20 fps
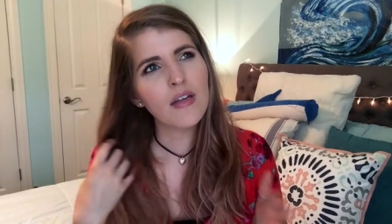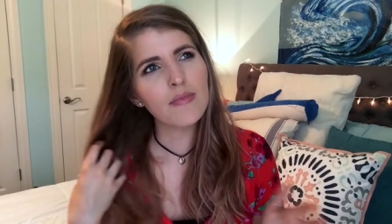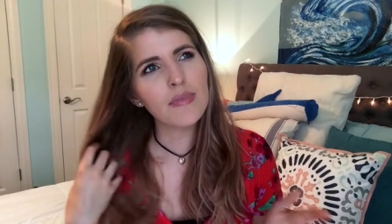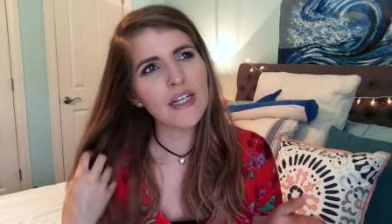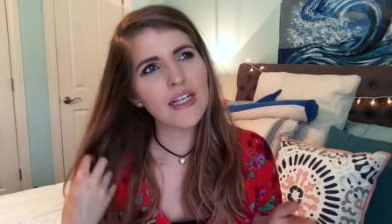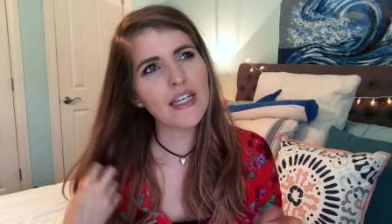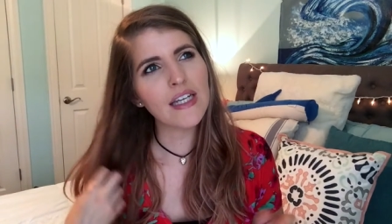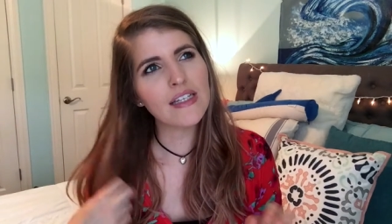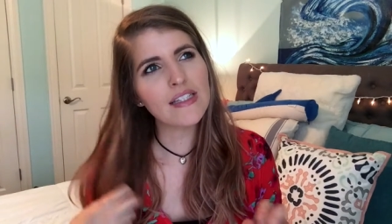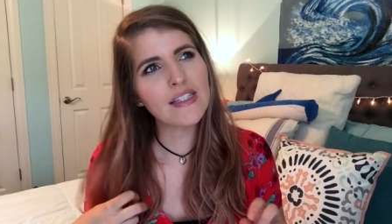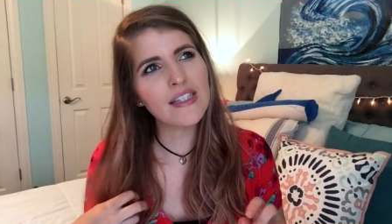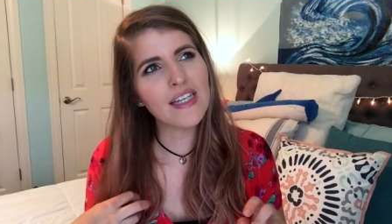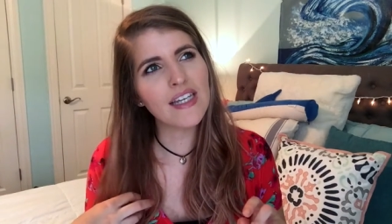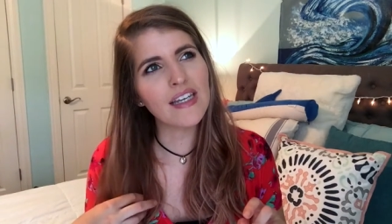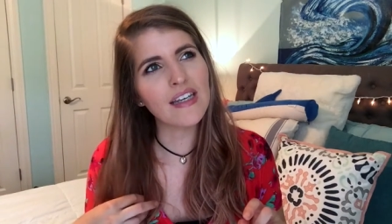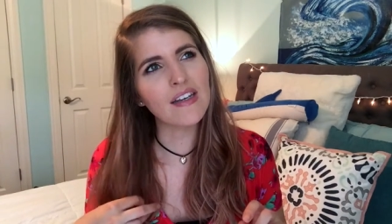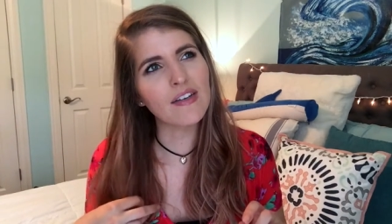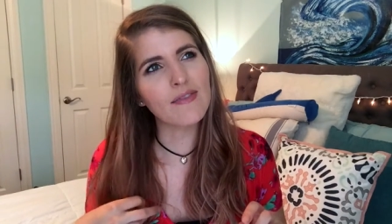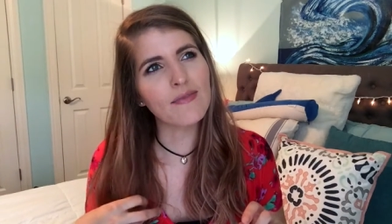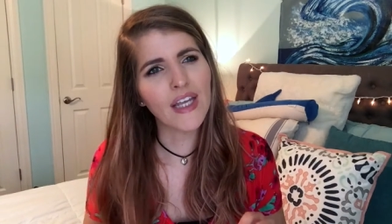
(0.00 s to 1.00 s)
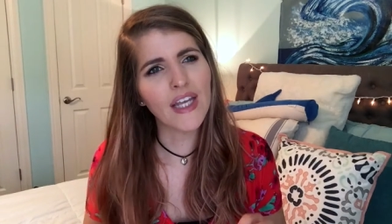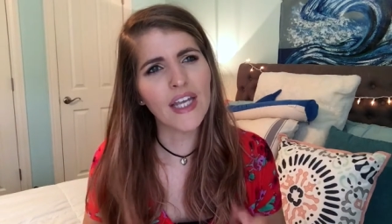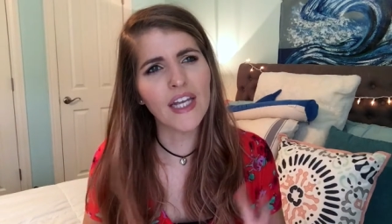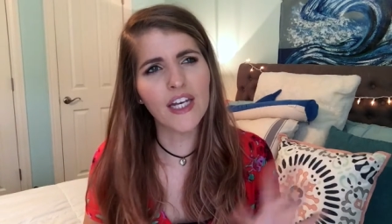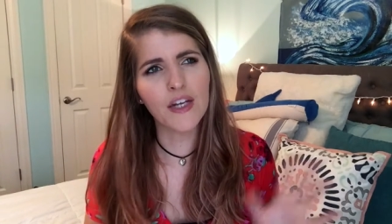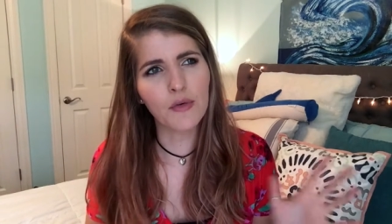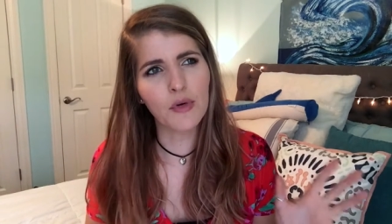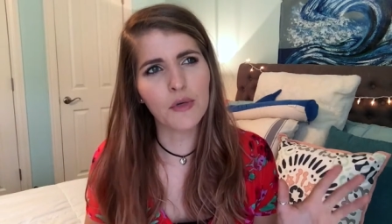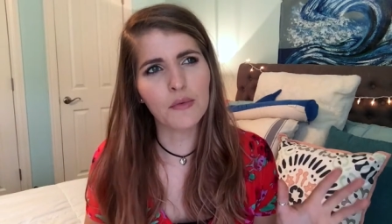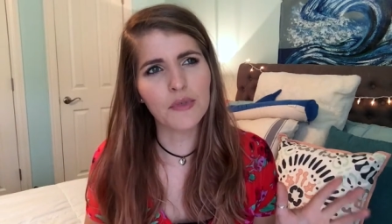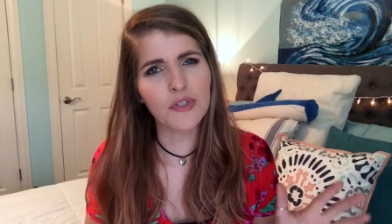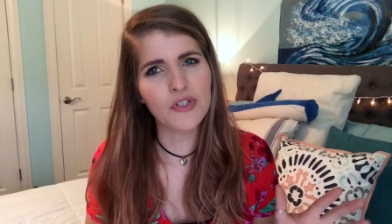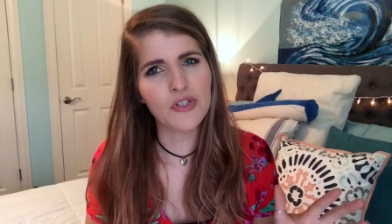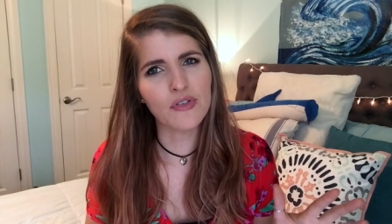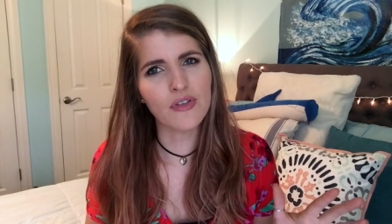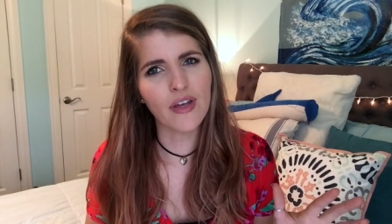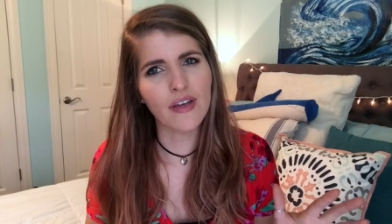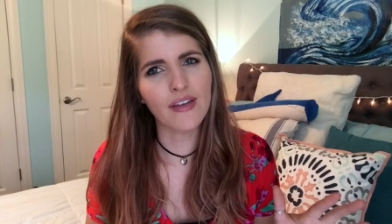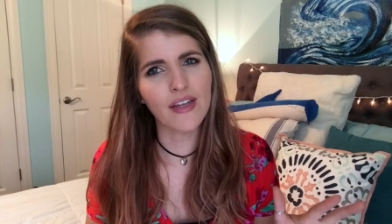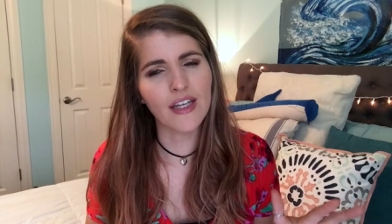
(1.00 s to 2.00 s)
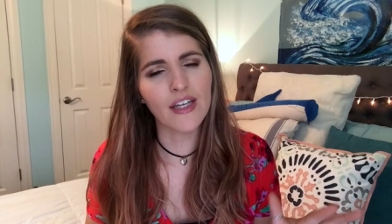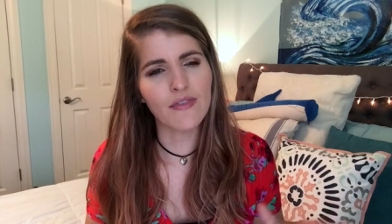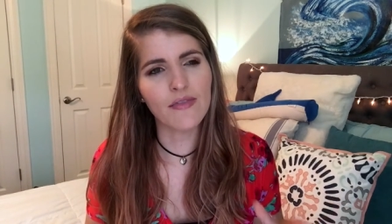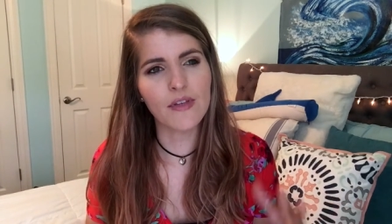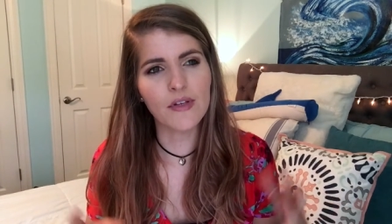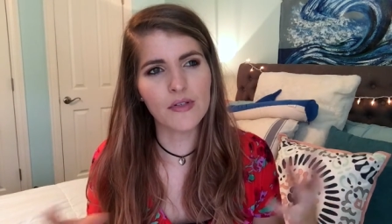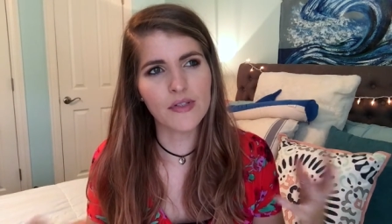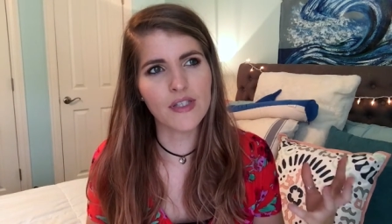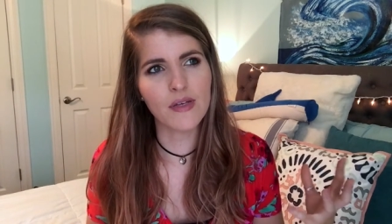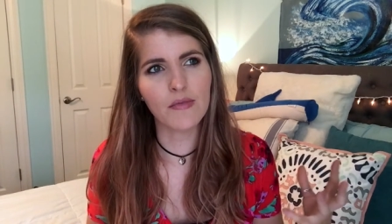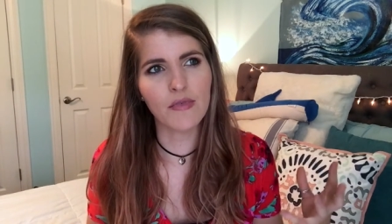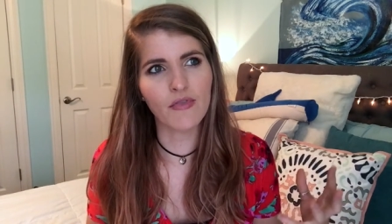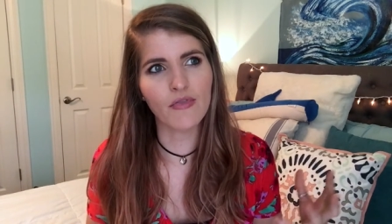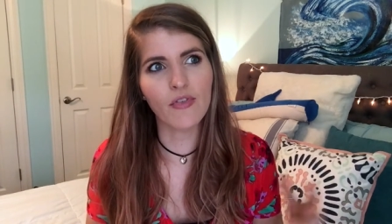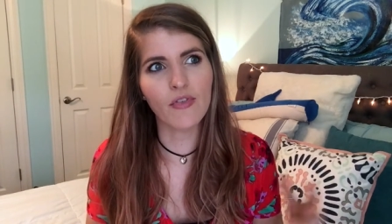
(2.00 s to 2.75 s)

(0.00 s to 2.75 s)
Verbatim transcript: But I guess like anyone would do that, like if there's someone